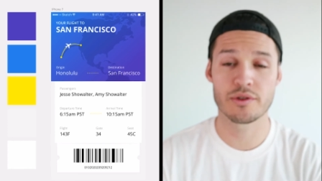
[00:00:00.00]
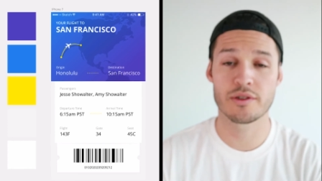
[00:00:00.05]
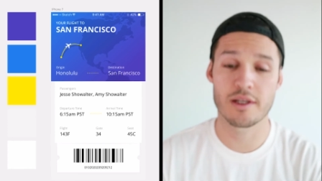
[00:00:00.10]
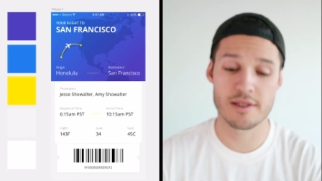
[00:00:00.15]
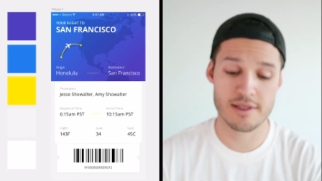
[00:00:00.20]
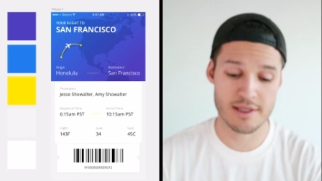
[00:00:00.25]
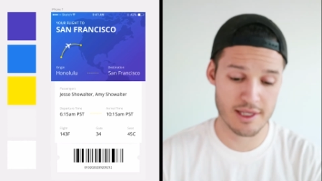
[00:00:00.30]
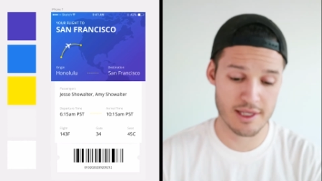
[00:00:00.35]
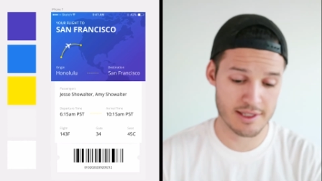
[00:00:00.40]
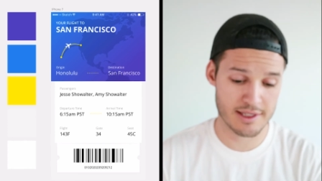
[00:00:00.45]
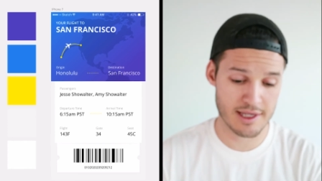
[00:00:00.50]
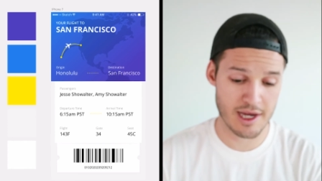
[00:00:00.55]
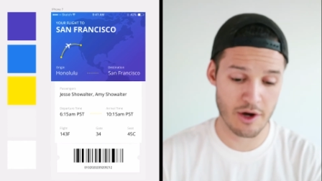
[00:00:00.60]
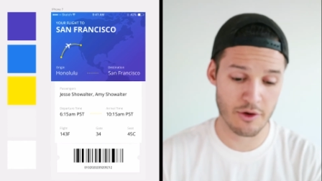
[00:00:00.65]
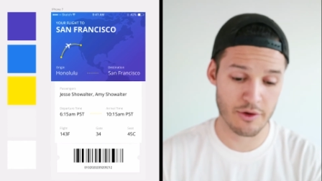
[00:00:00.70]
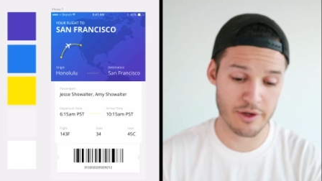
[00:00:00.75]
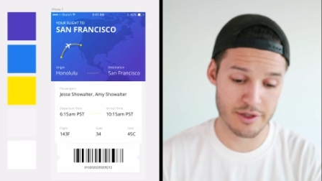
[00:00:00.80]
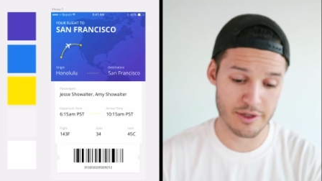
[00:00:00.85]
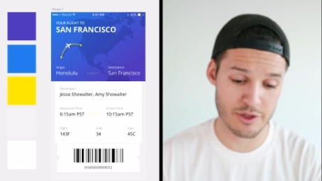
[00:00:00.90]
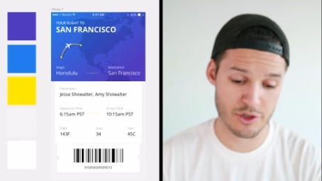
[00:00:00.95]
Does this
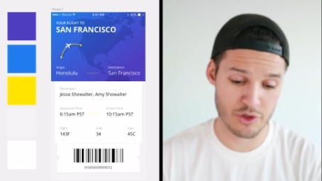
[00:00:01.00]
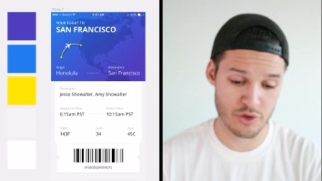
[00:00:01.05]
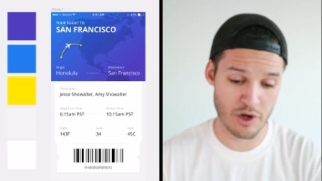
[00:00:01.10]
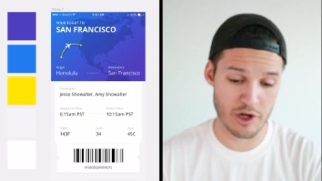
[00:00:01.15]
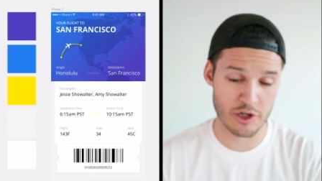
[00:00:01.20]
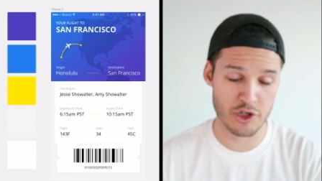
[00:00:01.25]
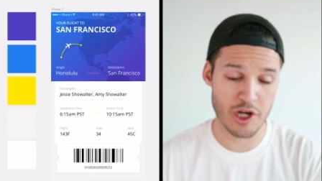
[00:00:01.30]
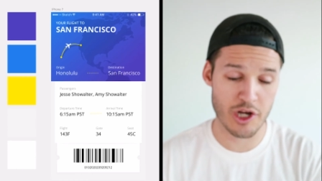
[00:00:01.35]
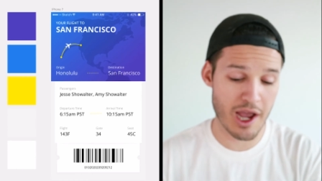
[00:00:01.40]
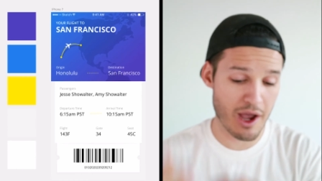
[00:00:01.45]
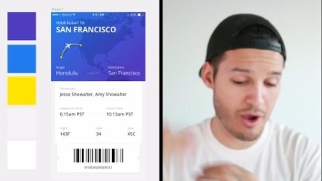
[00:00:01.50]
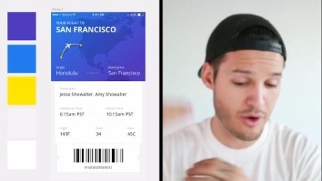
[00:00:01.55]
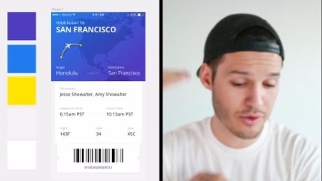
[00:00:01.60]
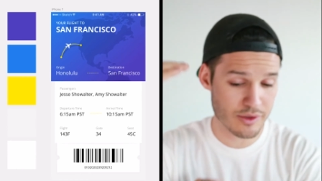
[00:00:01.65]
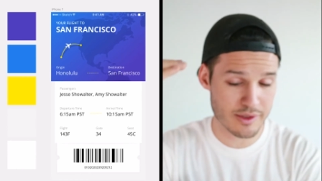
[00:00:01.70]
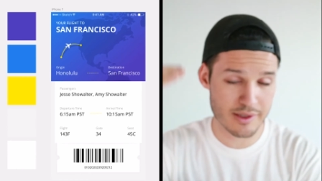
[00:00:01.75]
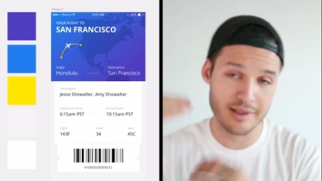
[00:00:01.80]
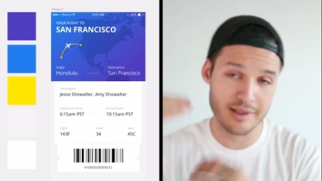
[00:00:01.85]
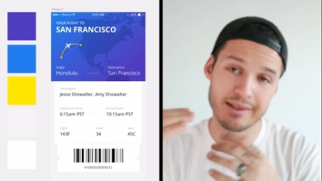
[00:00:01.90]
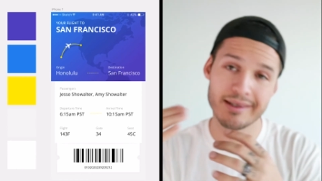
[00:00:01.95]
area stretch
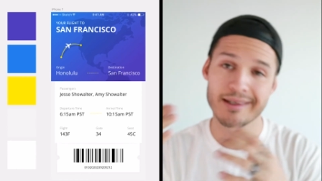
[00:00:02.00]
out?